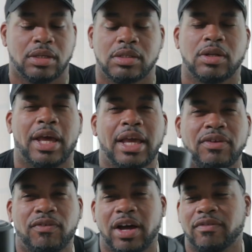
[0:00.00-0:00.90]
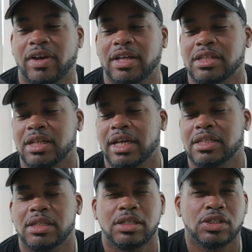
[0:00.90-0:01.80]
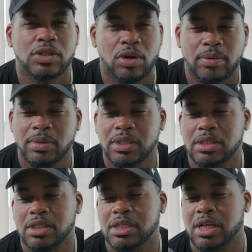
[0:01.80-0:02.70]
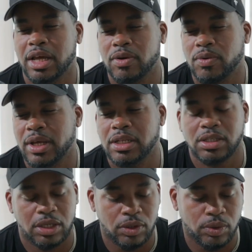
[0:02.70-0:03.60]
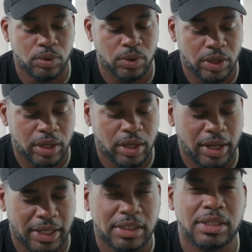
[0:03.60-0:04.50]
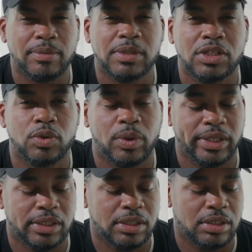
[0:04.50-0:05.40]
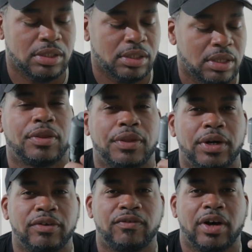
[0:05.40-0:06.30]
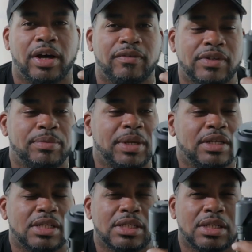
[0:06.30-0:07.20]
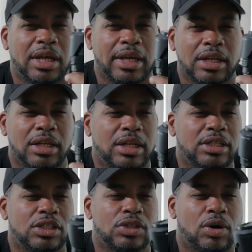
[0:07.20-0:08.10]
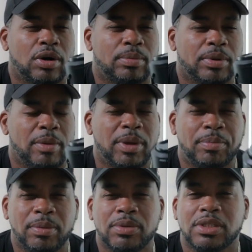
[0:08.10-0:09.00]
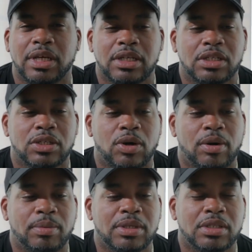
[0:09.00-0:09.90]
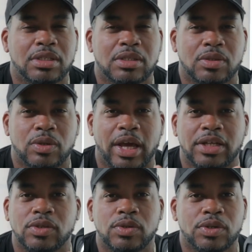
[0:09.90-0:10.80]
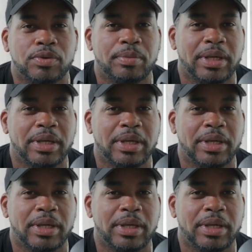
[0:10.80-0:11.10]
So the 85 has excellent sharpness, a slight reddish hue in some situations. The 35 to me is slightly less sharp. I mean, people say it's sharp, it's just as you zoom